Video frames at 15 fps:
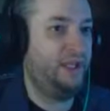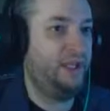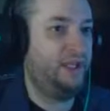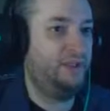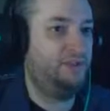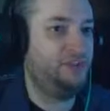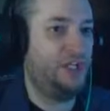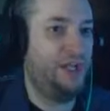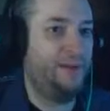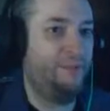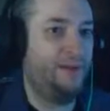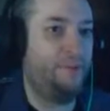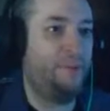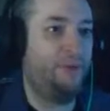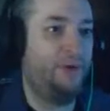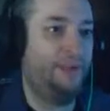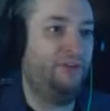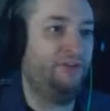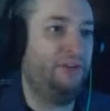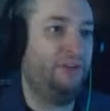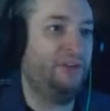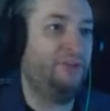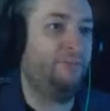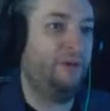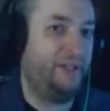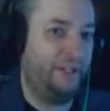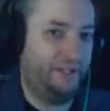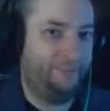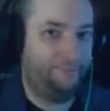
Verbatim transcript: a job that brings in the money.